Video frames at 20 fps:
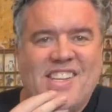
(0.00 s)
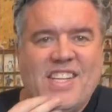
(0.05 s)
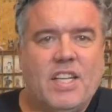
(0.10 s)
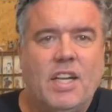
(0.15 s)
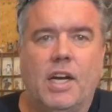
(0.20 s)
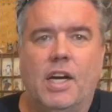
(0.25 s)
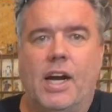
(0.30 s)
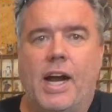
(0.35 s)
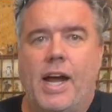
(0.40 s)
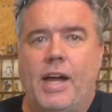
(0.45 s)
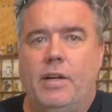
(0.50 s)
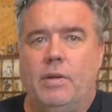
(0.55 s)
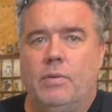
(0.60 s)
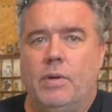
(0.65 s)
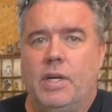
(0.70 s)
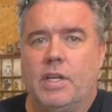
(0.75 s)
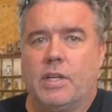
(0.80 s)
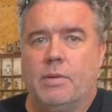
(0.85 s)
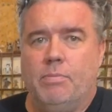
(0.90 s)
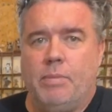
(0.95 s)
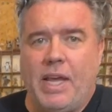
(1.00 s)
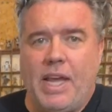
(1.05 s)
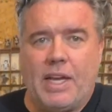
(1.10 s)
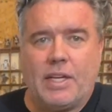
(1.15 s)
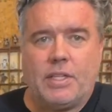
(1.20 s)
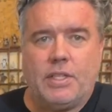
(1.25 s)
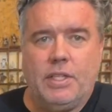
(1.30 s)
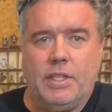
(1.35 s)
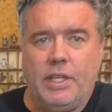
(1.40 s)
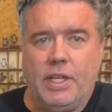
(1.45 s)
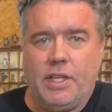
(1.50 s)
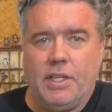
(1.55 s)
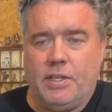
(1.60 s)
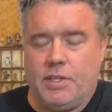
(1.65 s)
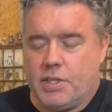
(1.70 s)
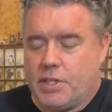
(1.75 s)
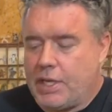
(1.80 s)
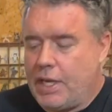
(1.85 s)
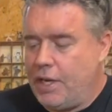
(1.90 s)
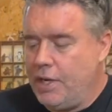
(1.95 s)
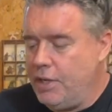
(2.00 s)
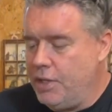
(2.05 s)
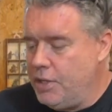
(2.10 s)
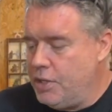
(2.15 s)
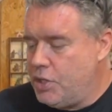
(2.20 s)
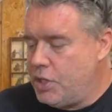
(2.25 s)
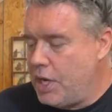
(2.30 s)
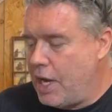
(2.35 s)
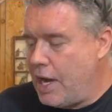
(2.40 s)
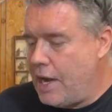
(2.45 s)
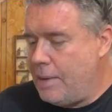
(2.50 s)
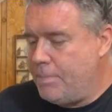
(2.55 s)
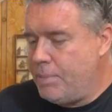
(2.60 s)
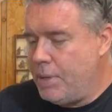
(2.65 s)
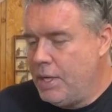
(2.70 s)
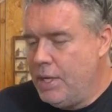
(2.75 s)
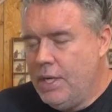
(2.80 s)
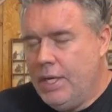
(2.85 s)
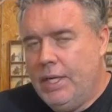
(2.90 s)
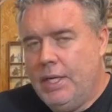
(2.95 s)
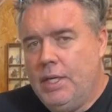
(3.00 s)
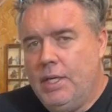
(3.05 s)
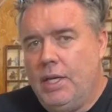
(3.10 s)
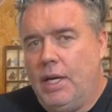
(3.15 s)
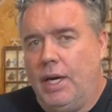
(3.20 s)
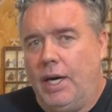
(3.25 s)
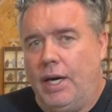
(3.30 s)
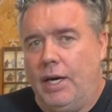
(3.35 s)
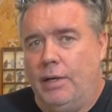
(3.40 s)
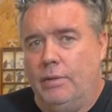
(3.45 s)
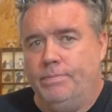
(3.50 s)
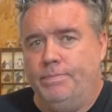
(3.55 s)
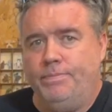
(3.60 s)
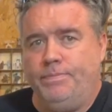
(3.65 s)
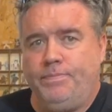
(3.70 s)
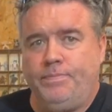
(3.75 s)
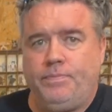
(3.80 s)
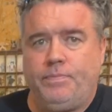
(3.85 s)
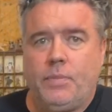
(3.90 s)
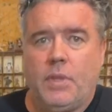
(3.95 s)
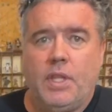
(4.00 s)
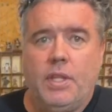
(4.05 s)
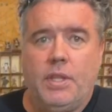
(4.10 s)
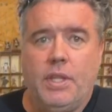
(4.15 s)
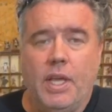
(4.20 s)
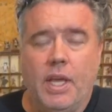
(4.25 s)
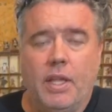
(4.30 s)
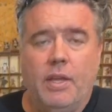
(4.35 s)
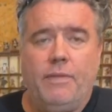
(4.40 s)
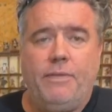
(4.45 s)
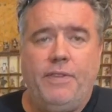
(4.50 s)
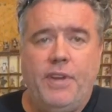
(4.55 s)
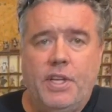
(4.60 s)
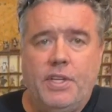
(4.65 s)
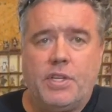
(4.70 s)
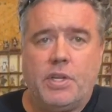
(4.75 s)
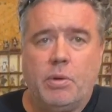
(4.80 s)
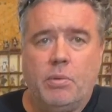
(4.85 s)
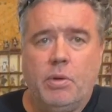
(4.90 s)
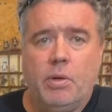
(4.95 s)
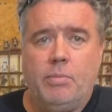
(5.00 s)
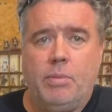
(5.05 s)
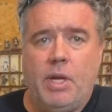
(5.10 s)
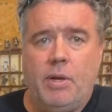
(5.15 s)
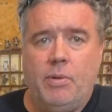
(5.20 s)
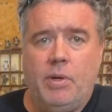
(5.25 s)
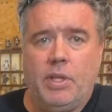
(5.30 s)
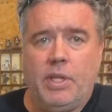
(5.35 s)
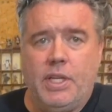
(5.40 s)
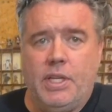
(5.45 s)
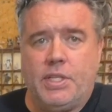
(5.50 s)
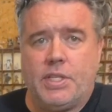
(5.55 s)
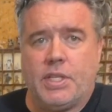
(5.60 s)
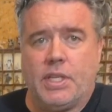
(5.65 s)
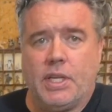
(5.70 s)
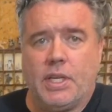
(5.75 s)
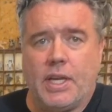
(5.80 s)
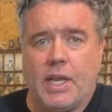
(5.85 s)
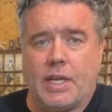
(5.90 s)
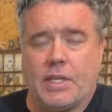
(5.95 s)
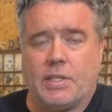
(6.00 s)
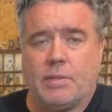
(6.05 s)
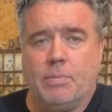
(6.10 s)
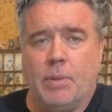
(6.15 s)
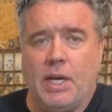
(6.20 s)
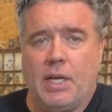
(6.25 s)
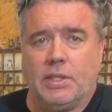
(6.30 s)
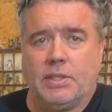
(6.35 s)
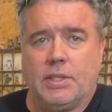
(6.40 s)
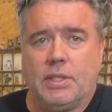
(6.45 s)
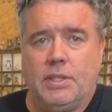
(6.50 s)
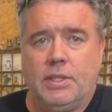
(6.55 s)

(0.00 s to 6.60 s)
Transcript: All right, welcome back to the other side of the shop. The other feature we'll be releasing next month